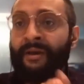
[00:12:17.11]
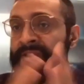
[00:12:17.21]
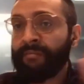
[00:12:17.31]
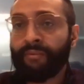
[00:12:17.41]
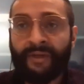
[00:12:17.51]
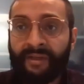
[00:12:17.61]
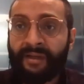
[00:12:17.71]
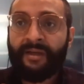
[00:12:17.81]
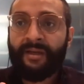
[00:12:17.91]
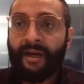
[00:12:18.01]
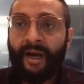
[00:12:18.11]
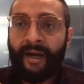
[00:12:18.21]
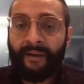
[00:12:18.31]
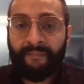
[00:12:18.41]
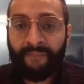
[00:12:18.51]
How do they bring
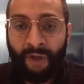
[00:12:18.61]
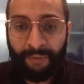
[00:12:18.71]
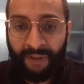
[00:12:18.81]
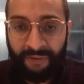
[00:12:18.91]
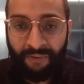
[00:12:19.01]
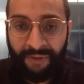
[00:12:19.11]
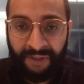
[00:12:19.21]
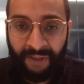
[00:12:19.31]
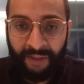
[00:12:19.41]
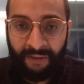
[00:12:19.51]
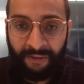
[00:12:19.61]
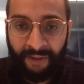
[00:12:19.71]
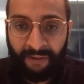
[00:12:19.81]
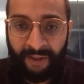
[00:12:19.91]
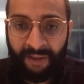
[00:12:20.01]
computational thinking into
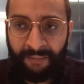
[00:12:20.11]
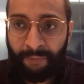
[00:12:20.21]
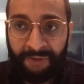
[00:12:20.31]
their curriculum?